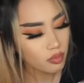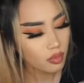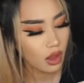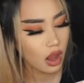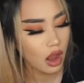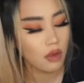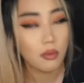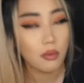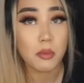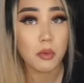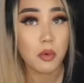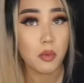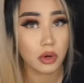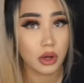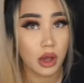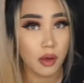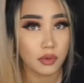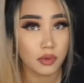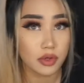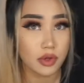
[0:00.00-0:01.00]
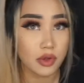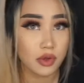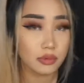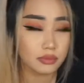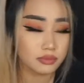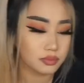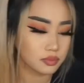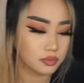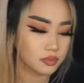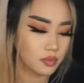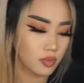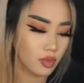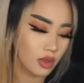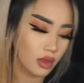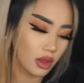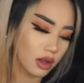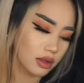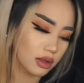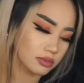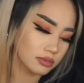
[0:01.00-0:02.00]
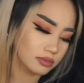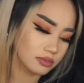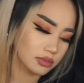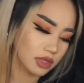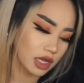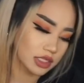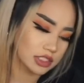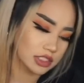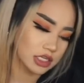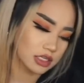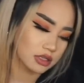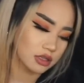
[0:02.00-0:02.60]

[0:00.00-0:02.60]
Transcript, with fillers: I remember what I would do. I take,